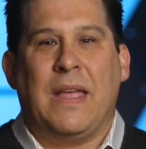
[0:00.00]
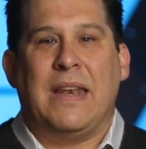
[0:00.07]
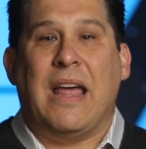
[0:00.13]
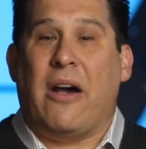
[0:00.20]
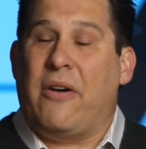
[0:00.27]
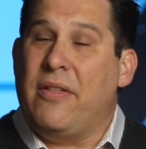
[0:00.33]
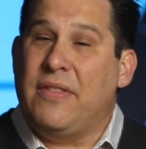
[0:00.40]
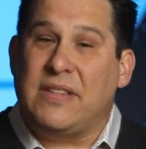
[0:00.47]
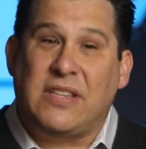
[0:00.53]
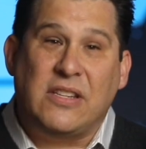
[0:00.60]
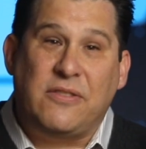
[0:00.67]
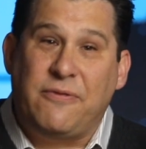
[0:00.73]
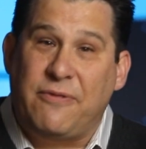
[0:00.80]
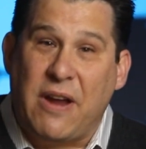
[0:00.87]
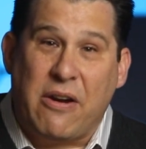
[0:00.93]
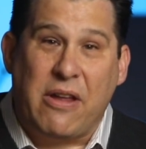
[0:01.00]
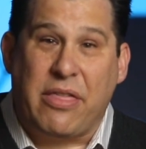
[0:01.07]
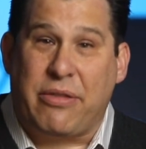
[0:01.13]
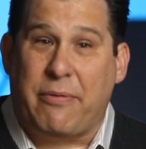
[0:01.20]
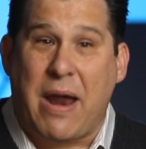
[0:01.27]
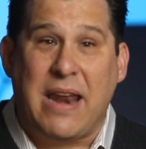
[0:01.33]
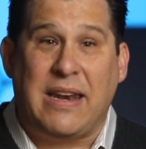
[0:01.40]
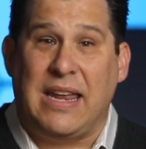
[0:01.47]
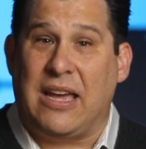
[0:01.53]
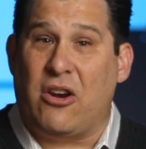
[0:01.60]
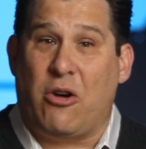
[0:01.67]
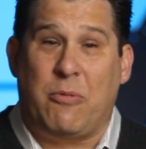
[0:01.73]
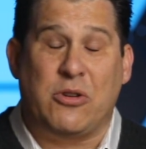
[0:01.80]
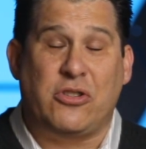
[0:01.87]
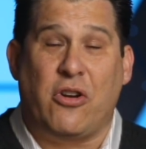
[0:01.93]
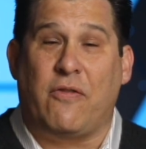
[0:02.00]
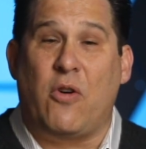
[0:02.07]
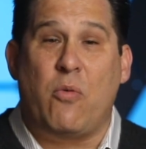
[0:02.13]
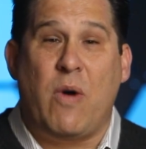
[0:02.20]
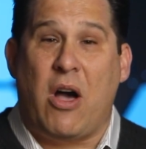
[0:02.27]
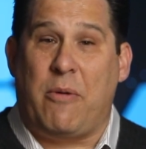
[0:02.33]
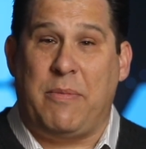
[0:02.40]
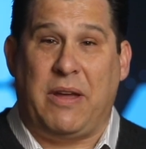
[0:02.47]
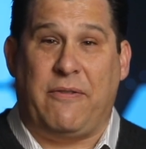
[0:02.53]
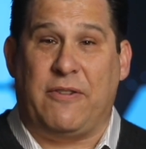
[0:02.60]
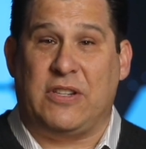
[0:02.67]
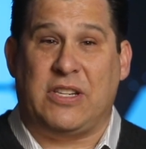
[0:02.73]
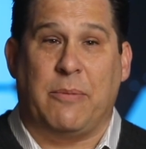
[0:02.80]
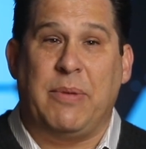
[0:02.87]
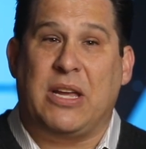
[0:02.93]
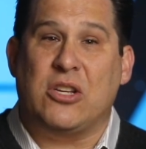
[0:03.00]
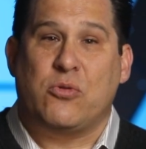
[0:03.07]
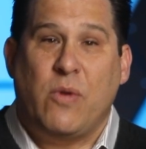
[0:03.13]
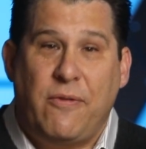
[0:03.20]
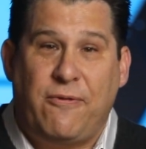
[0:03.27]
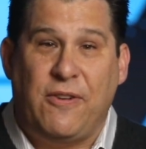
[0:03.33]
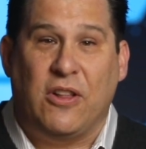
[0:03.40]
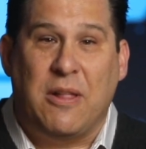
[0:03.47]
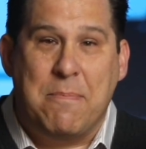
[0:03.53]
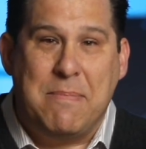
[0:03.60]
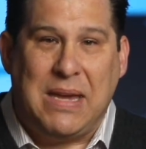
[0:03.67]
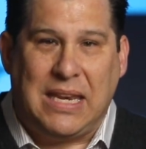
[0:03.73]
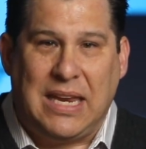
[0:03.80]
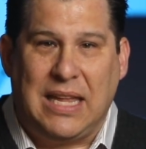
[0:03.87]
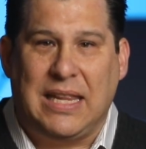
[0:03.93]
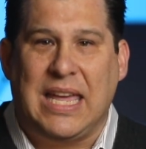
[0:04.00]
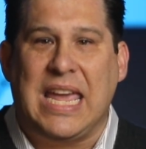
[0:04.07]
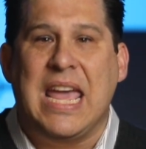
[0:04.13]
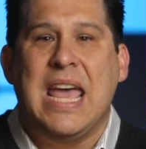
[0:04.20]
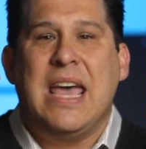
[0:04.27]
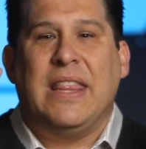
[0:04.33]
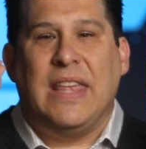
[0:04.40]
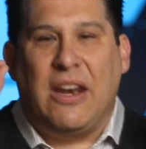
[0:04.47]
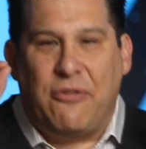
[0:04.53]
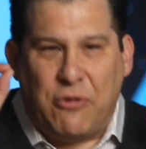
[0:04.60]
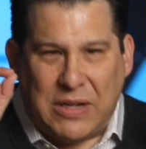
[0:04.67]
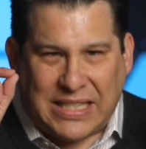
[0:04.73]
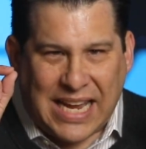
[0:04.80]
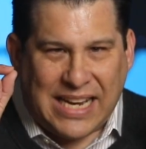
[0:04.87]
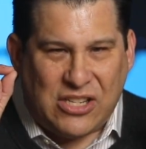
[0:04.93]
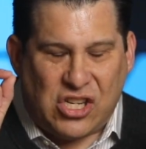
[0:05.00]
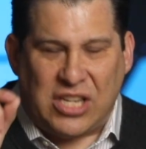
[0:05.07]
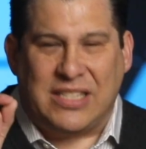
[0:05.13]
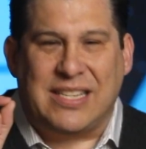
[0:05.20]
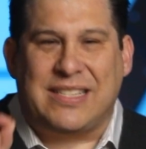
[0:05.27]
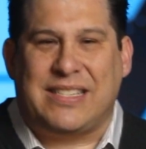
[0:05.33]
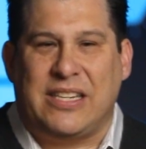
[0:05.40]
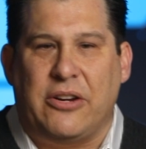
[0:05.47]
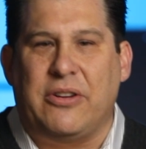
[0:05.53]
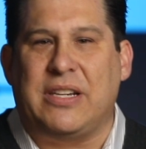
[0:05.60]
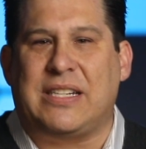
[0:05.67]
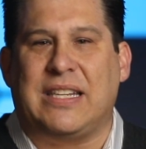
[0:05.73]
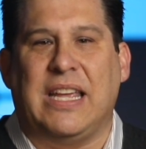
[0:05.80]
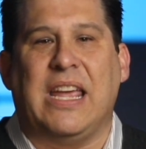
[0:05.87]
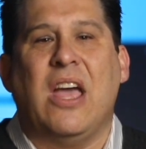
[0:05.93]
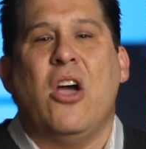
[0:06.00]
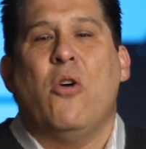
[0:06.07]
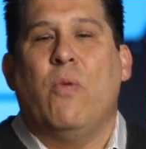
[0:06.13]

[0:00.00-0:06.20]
Now, this is very threatening and almost overwhelming for some because we feel immediately that if we take Jesus seriously,